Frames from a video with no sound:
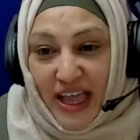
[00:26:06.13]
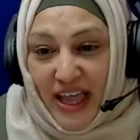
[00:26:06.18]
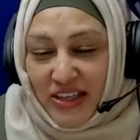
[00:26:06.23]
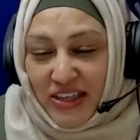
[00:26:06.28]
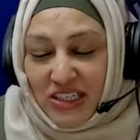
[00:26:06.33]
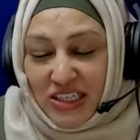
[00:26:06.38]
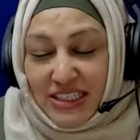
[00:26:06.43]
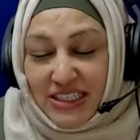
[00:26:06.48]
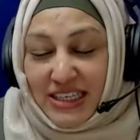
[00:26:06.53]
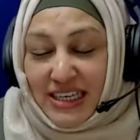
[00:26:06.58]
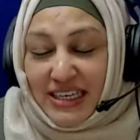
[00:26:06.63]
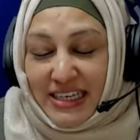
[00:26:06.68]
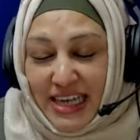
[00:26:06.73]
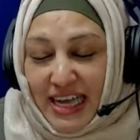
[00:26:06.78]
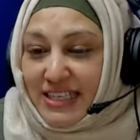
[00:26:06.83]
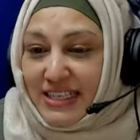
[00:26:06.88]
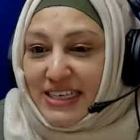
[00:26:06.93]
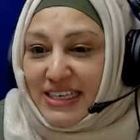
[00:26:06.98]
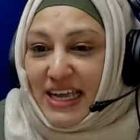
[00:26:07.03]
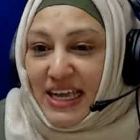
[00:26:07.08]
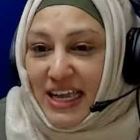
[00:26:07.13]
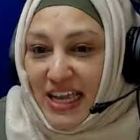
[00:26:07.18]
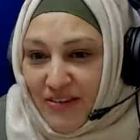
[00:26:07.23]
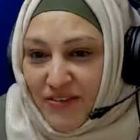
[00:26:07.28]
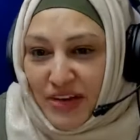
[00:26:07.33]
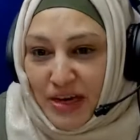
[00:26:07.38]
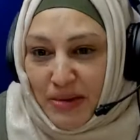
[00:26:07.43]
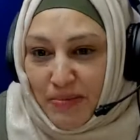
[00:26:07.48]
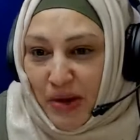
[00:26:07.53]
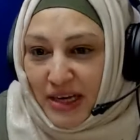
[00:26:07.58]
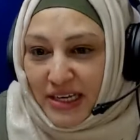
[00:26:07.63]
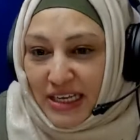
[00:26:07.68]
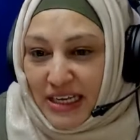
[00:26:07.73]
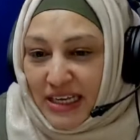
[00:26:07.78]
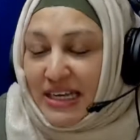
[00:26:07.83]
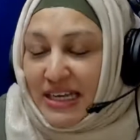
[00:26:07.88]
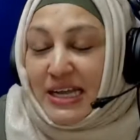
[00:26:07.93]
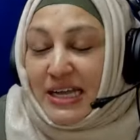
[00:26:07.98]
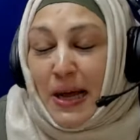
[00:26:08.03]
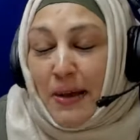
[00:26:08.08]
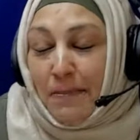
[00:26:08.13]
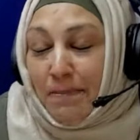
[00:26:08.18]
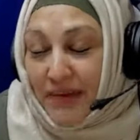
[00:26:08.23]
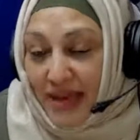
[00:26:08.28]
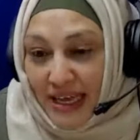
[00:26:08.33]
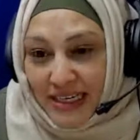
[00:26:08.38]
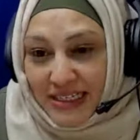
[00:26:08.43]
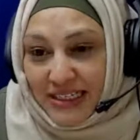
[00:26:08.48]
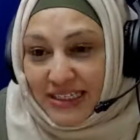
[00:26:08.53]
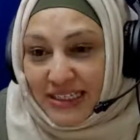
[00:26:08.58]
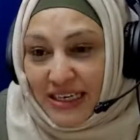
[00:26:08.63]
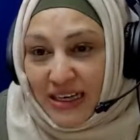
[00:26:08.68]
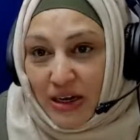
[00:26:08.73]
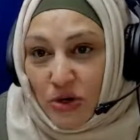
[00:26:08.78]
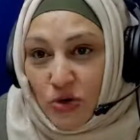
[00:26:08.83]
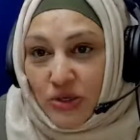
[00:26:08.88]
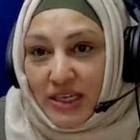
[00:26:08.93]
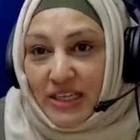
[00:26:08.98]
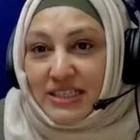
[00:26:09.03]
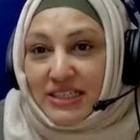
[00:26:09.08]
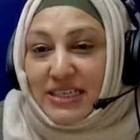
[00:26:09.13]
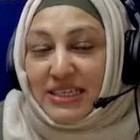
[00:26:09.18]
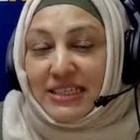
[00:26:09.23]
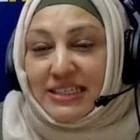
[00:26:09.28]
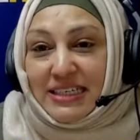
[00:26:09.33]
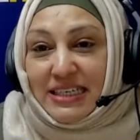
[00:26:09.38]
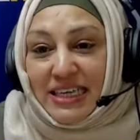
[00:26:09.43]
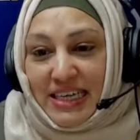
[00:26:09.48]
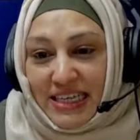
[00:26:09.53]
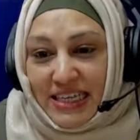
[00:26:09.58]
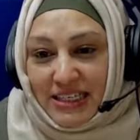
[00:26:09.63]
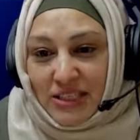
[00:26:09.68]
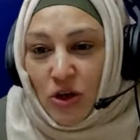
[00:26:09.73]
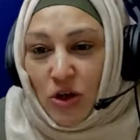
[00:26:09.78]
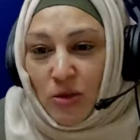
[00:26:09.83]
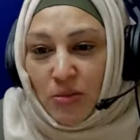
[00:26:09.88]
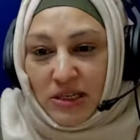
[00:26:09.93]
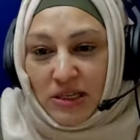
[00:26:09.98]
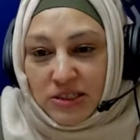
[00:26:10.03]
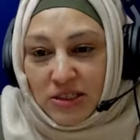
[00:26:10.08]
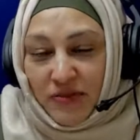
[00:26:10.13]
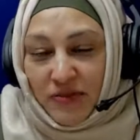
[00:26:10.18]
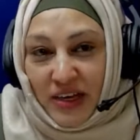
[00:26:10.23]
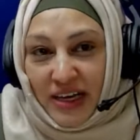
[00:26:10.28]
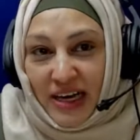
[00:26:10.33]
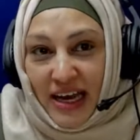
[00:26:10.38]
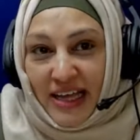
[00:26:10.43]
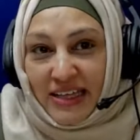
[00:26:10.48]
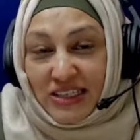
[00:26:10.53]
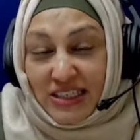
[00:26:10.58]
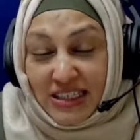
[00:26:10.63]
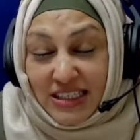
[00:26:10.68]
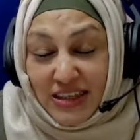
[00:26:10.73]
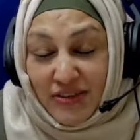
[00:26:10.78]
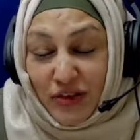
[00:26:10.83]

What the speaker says: anxious, and yes, everybody, parents included, it is normal to feel anxious.